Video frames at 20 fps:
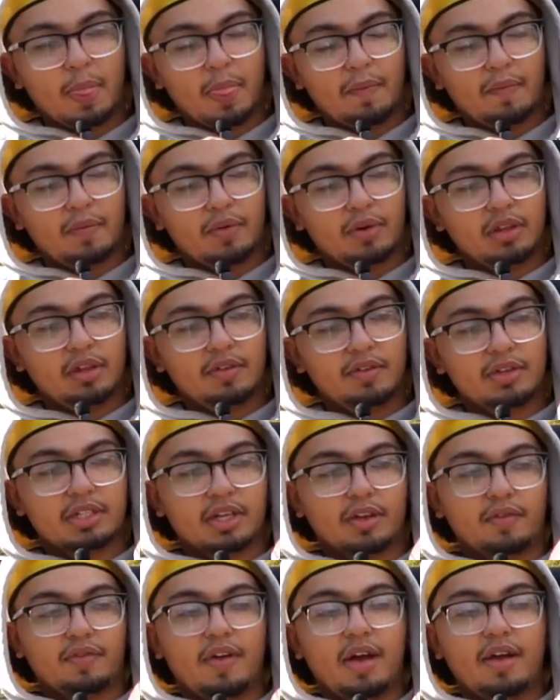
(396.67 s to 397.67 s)
for a glove
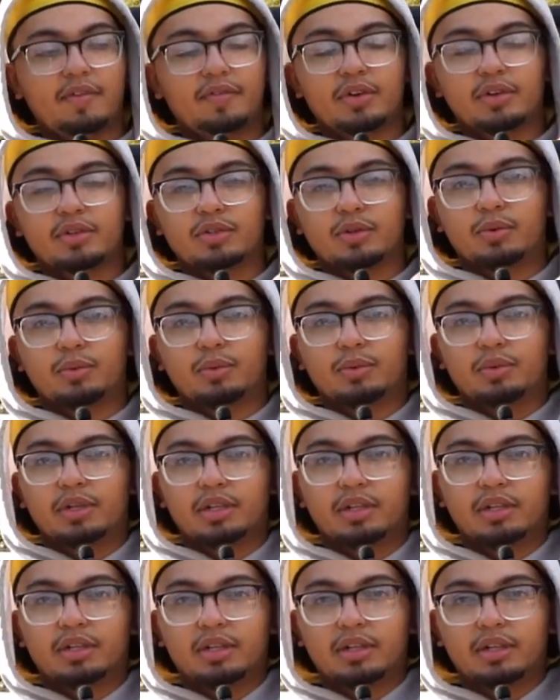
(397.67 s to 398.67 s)
that's like 5 years old,
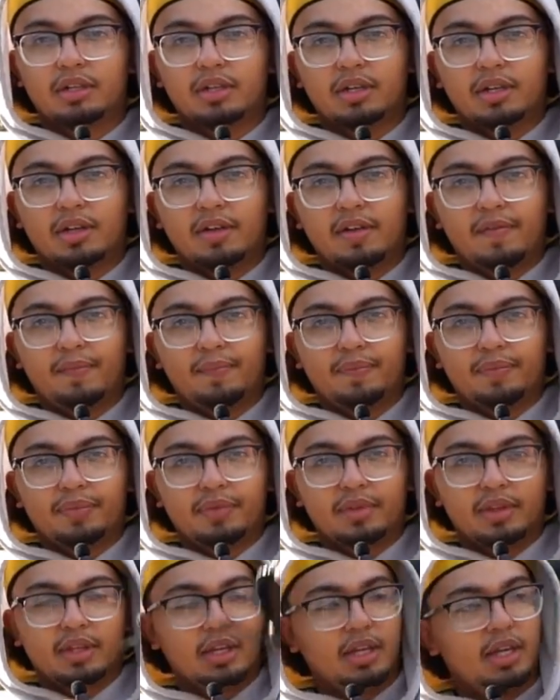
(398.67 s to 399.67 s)

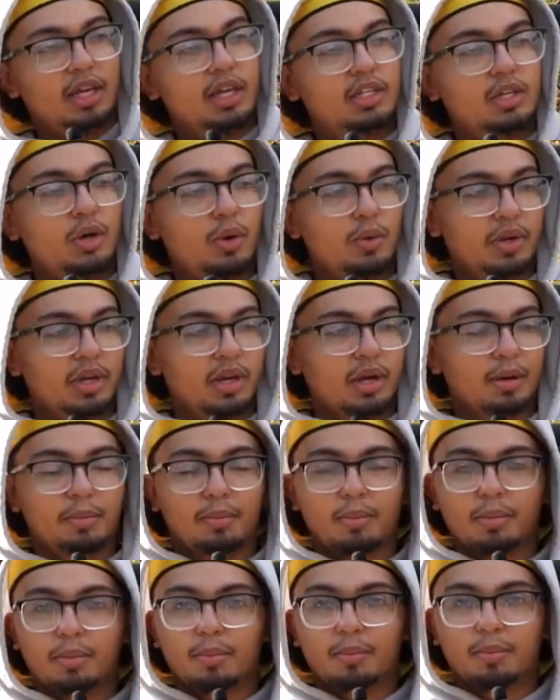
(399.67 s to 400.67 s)
it's holding up
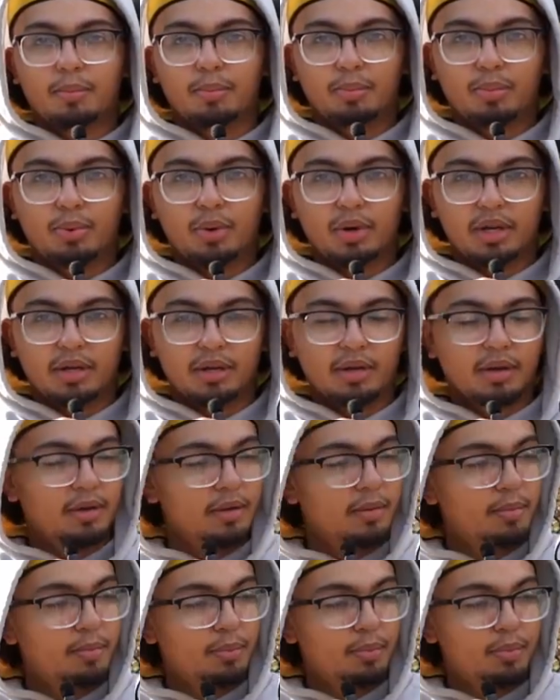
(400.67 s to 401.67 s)
pretty
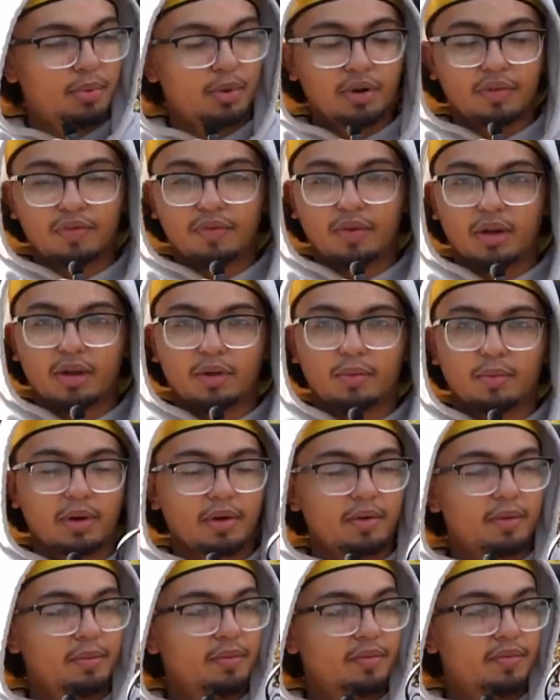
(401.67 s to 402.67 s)
fucking
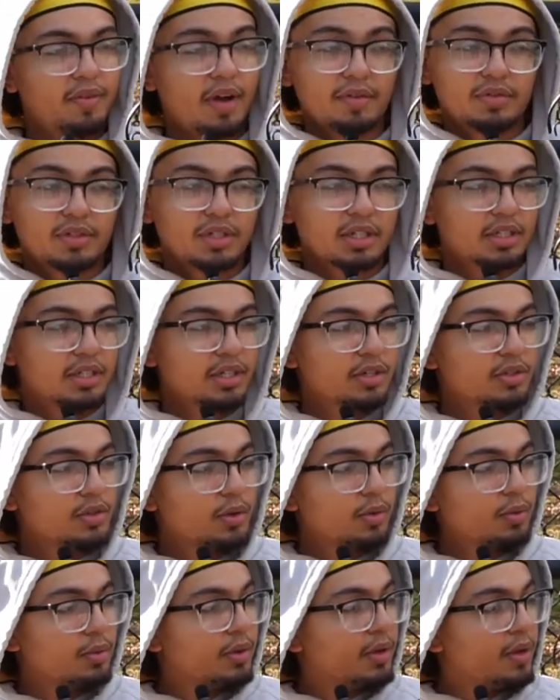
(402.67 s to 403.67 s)
well. 5-6 years
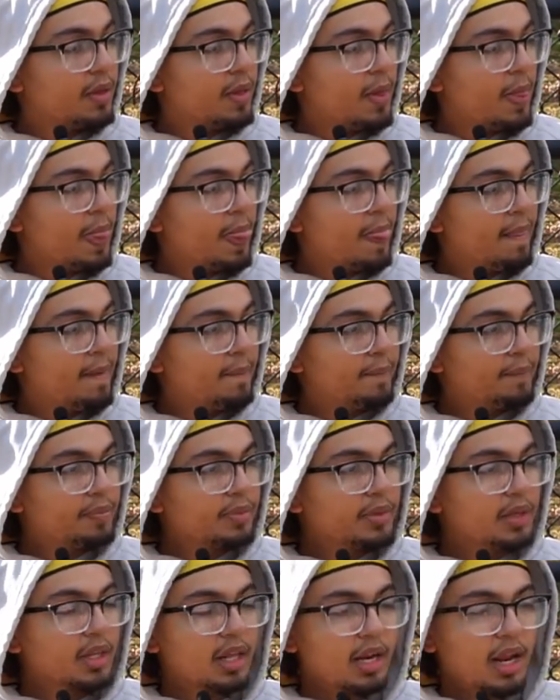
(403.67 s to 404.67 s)
old,
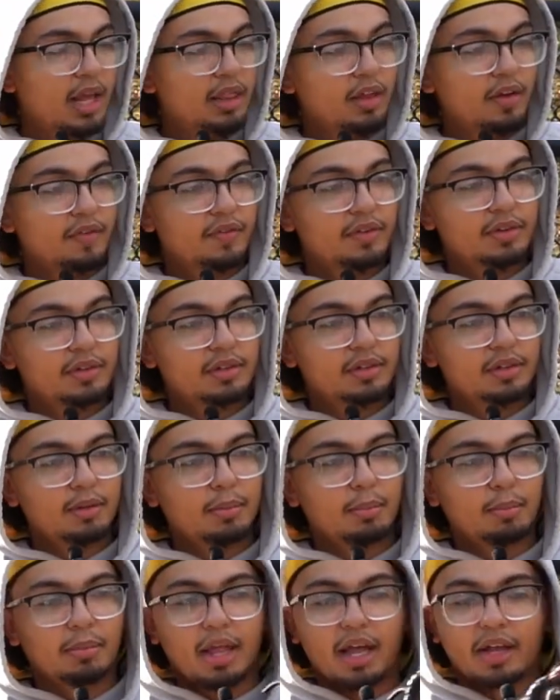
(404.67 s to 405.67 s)
and I love it.
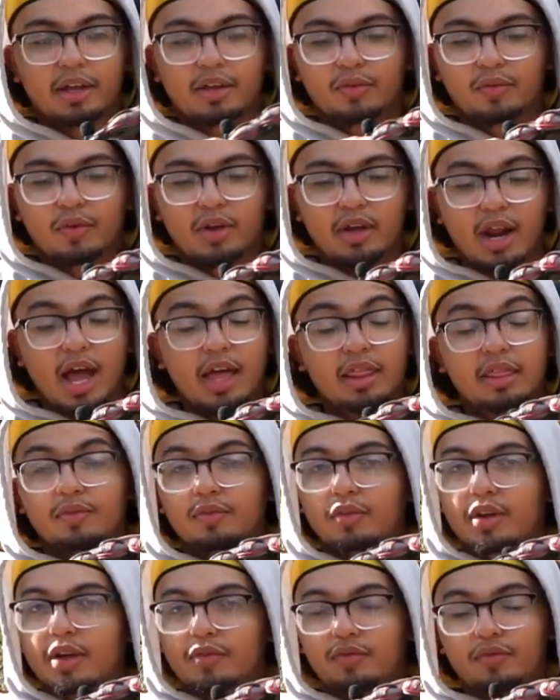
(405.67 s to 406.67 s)
Black and red.
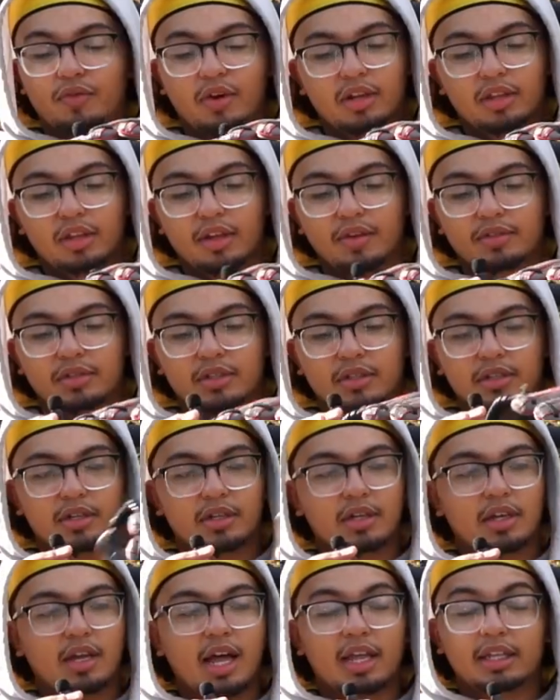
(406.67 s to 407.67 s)
Red
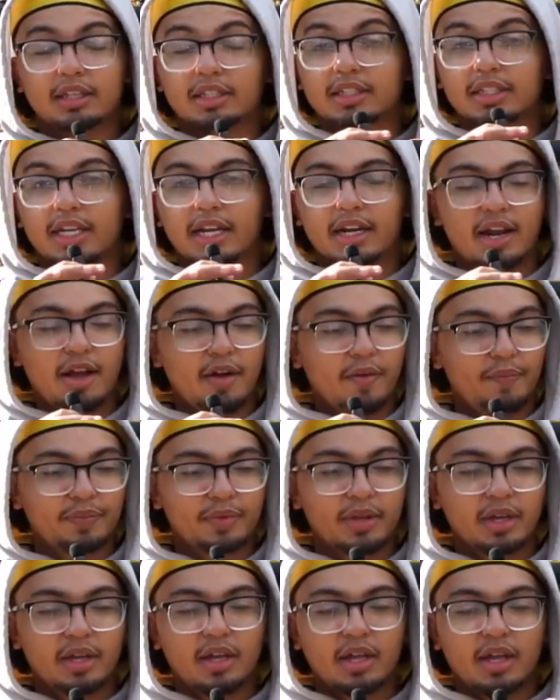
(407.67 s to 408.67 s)
gloves, I like to stand out.
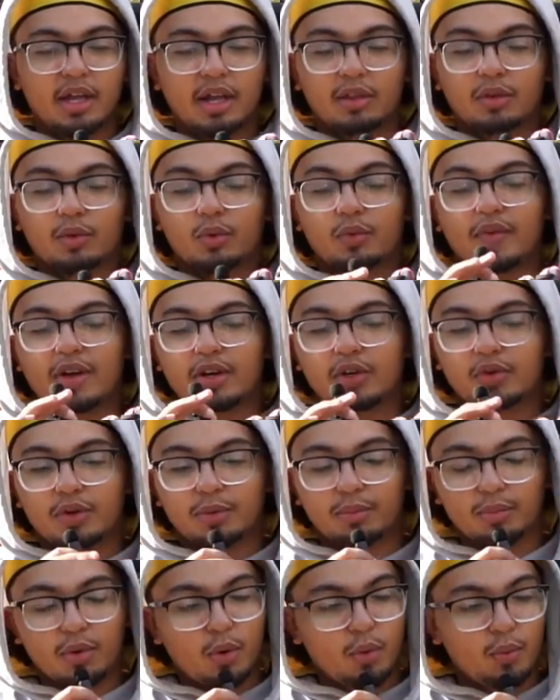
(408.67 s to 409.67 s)
A little red
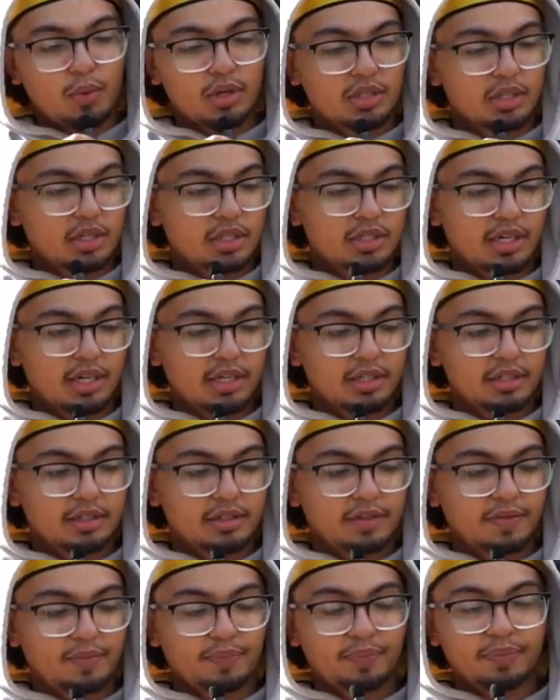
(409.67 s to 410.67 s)
trim always looks nice.